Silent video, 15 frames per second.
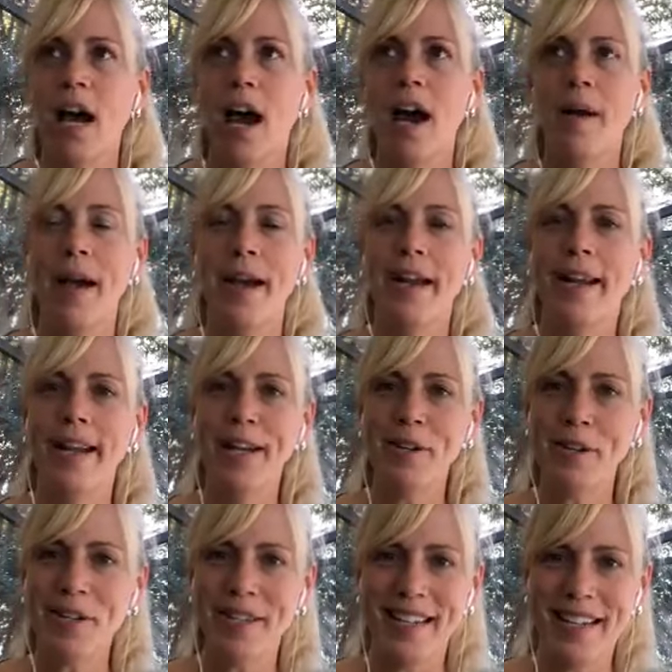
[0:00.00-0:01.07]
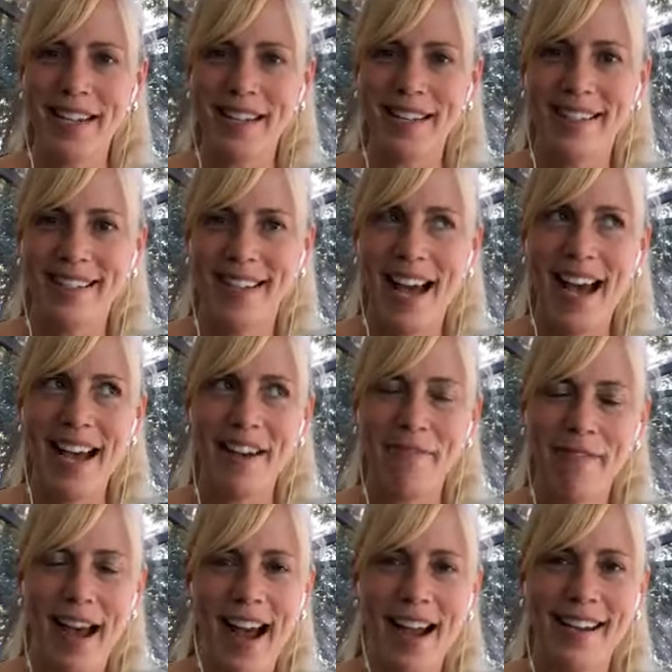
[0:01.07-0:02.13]
And an interesting side
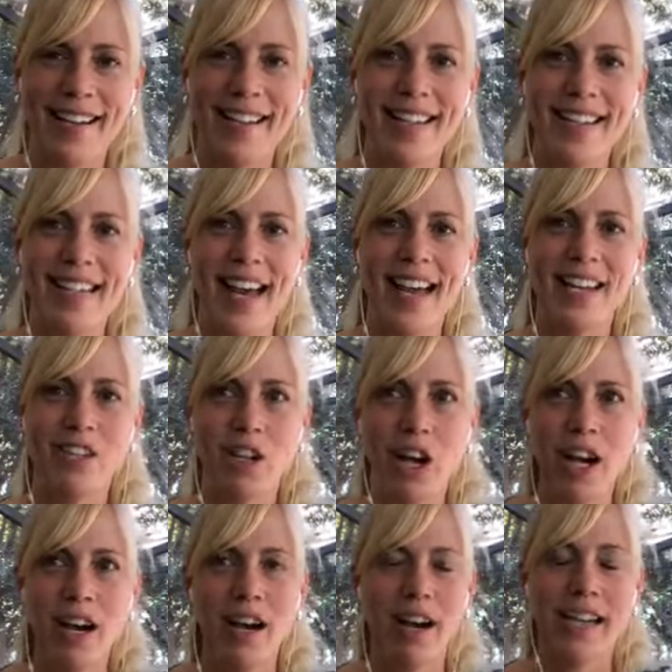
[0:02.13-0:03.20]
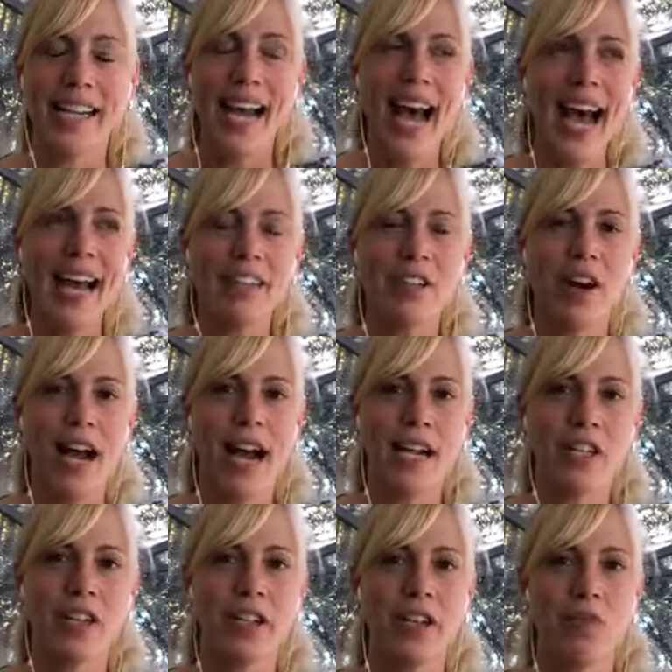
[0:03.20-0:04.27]
fact is that cats are
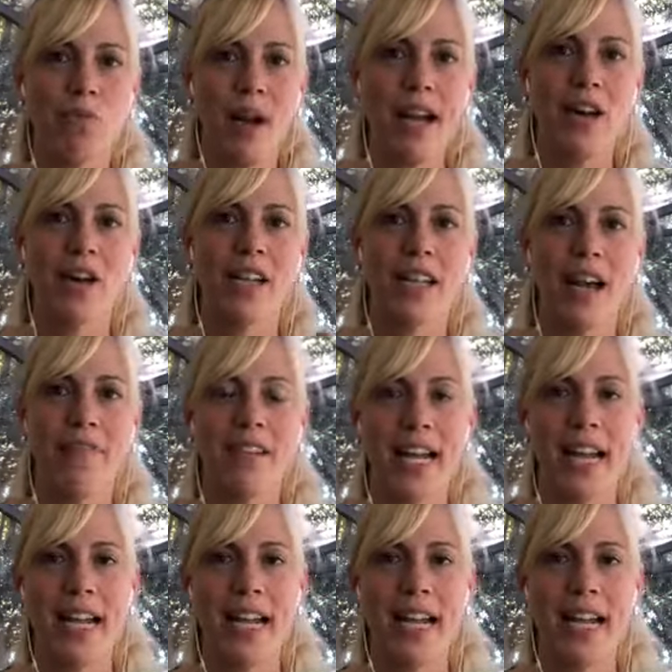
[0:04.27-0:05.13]
actually right or